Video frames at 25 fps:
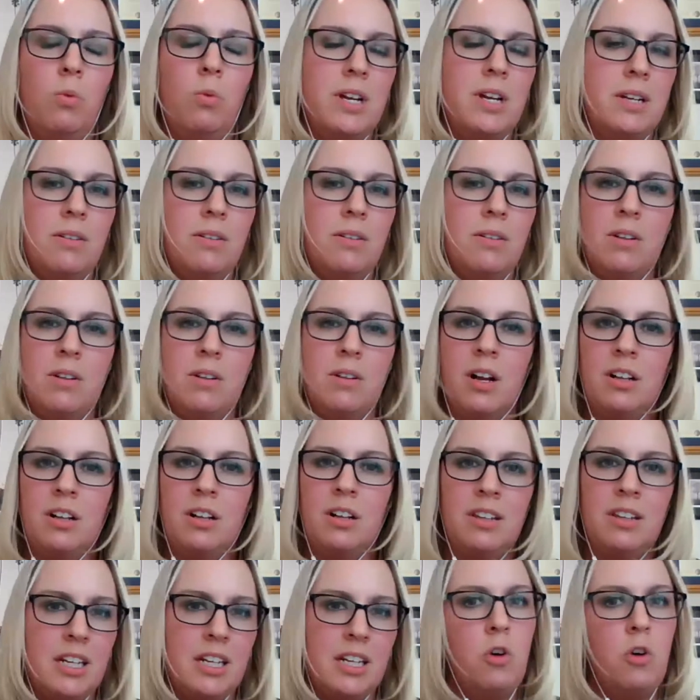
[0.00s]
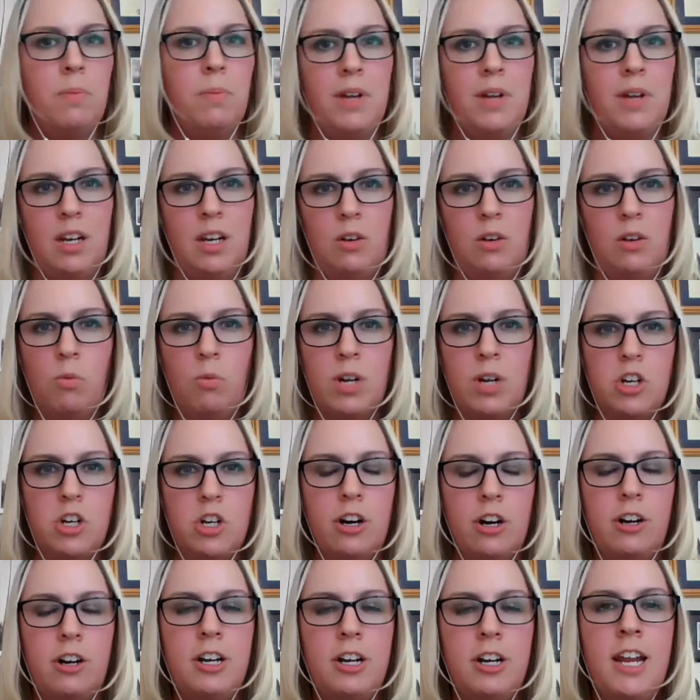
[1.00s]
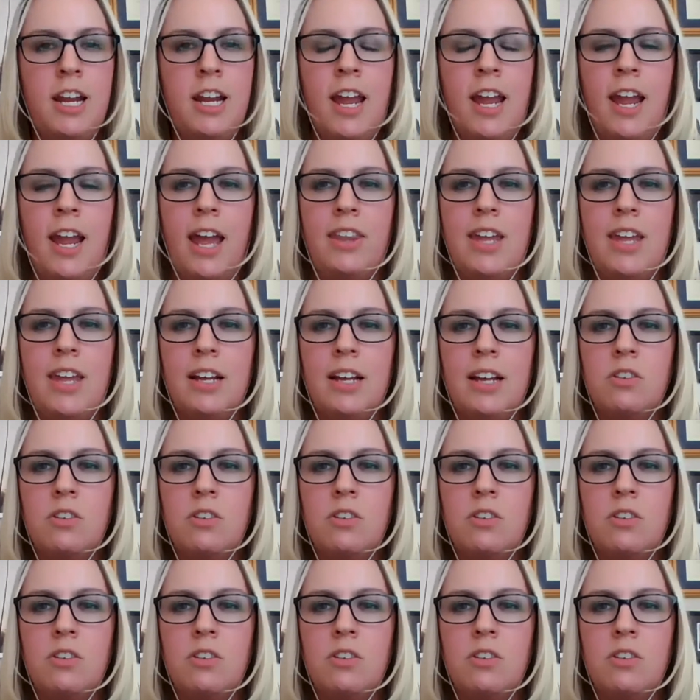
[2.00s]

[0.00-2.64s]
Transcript: or what clinics are open and which aren't.